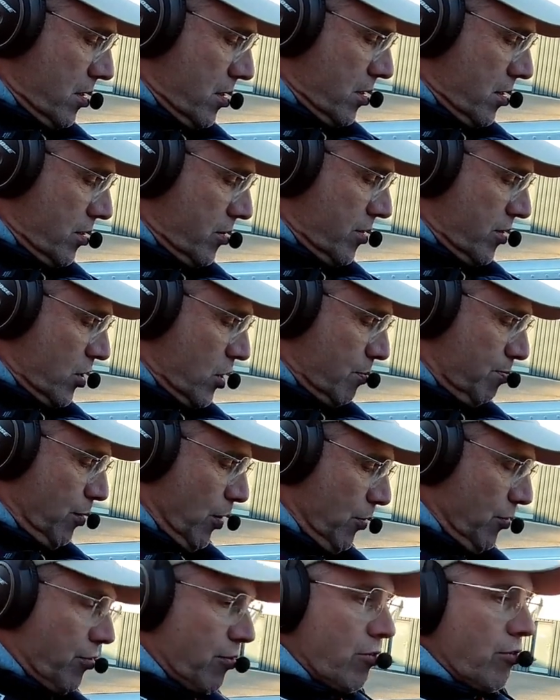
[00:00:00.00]

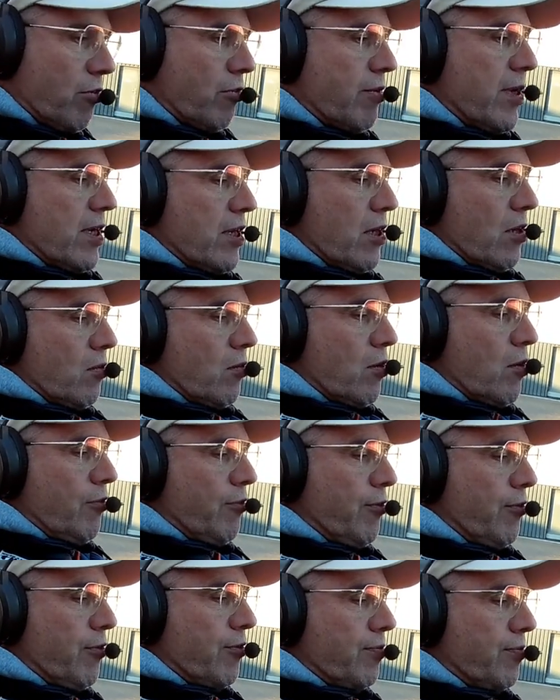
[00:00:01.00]
Transponder radio
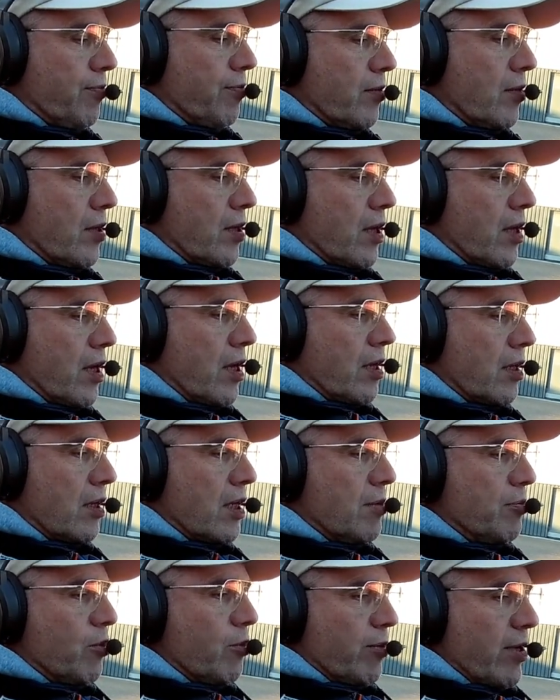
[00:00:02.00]
off. I will keep
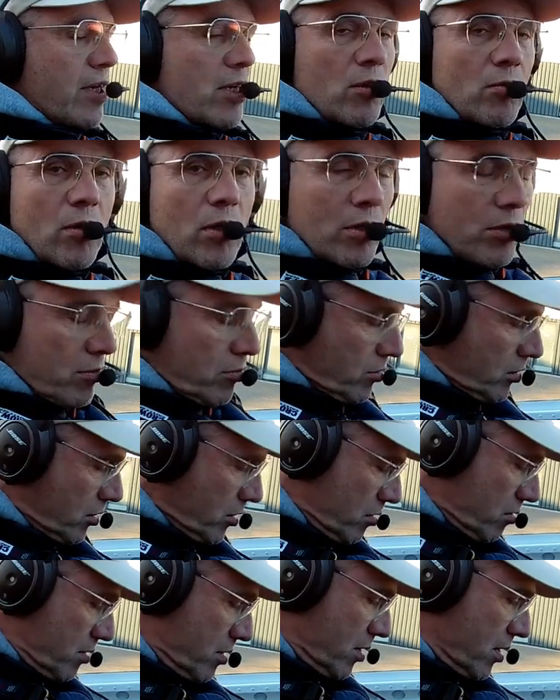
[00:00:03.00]
the radio on
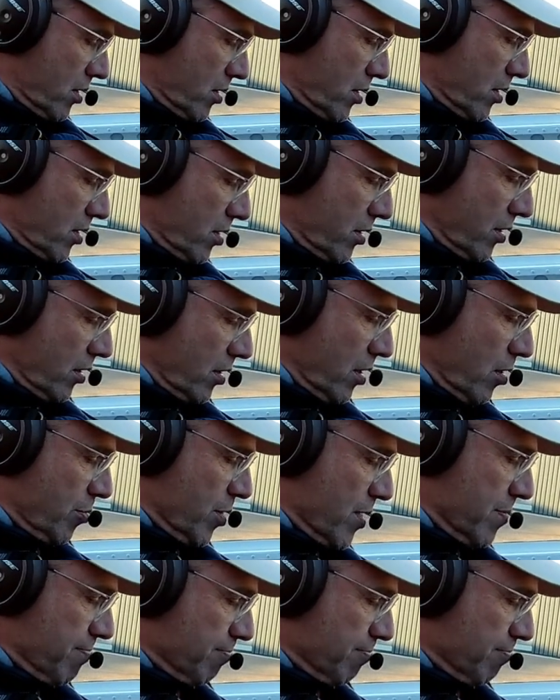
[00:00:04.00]
so you can still hear me.